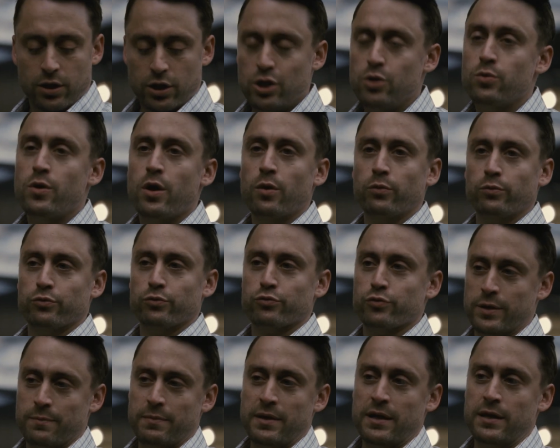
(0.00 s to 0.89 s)
You don't
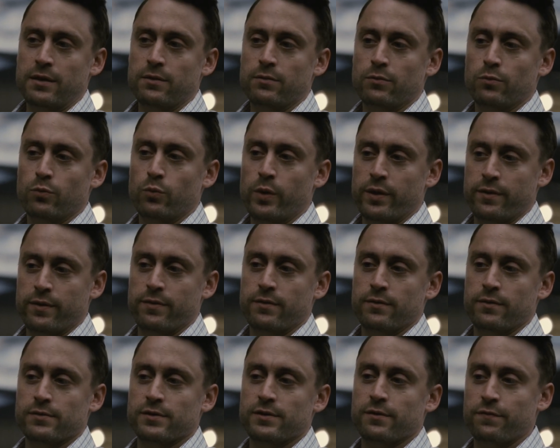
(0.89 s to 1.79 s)
treat me
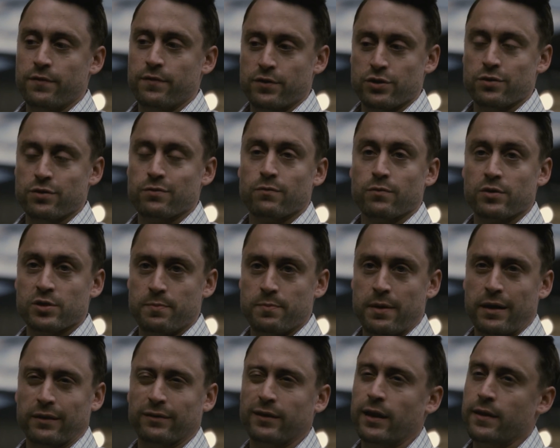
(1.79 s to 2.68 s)
with sufficient
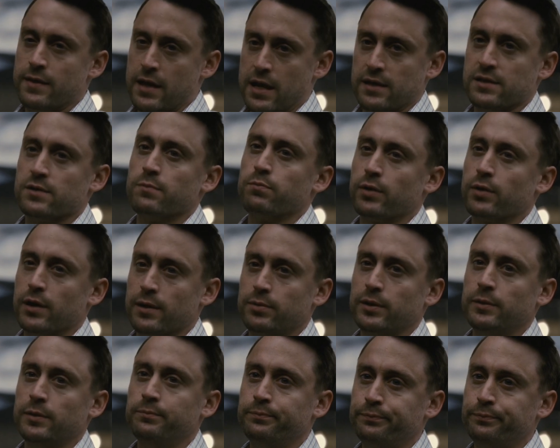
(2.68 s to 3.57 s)
respect, and that's a
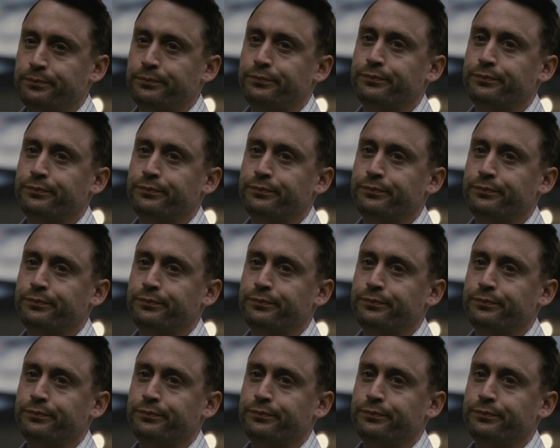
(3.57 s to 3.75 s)
problem.